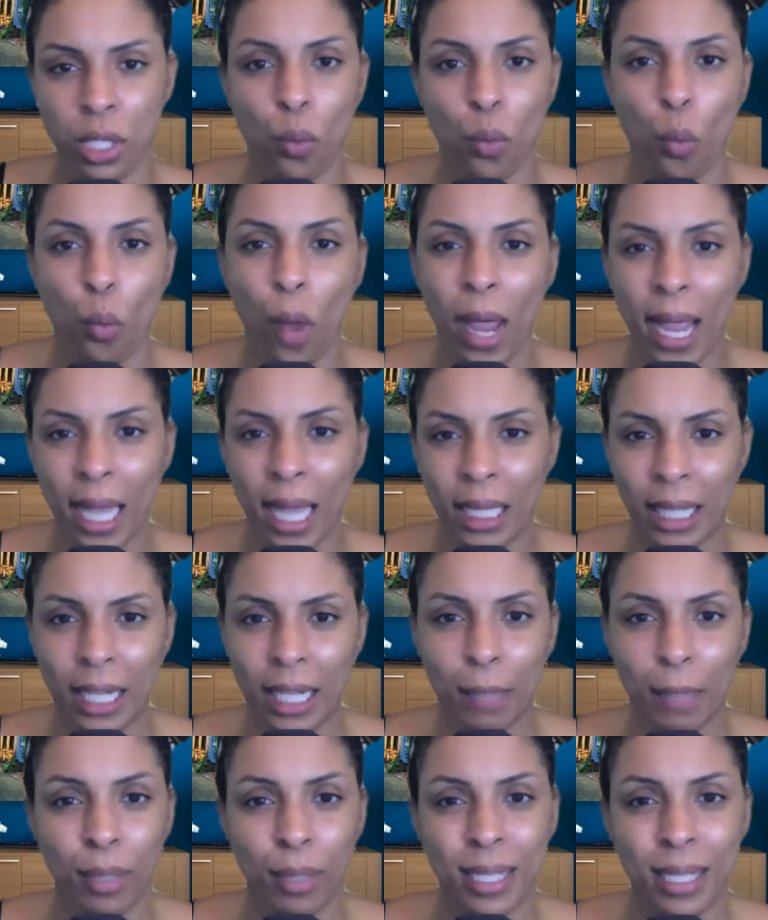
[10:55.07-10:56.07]
way Atlanta
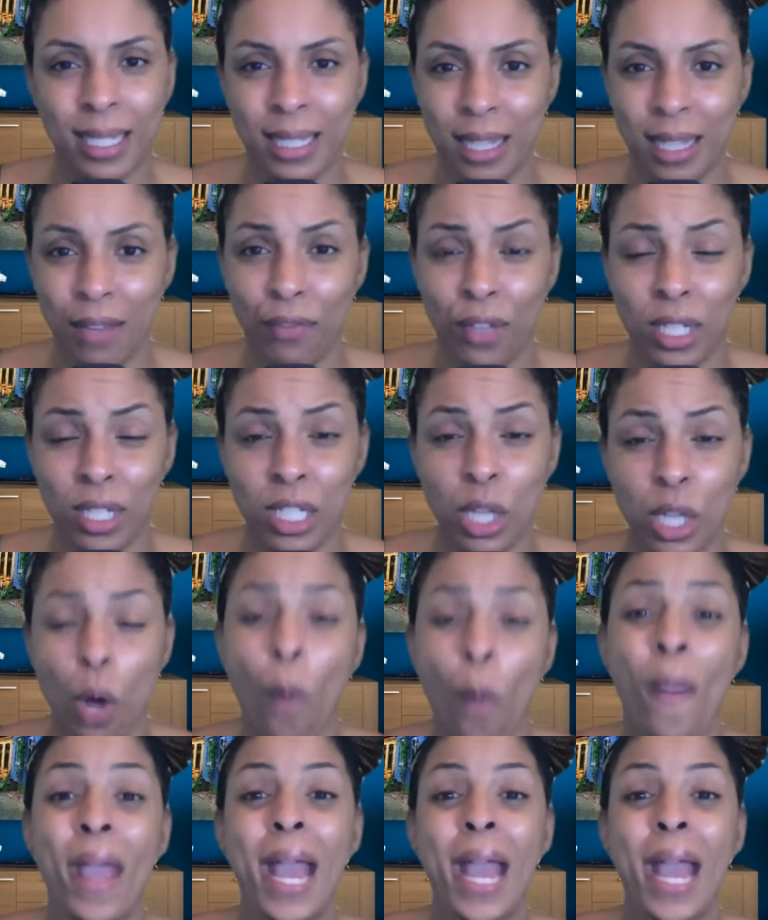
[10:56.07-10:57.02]
plays defense. So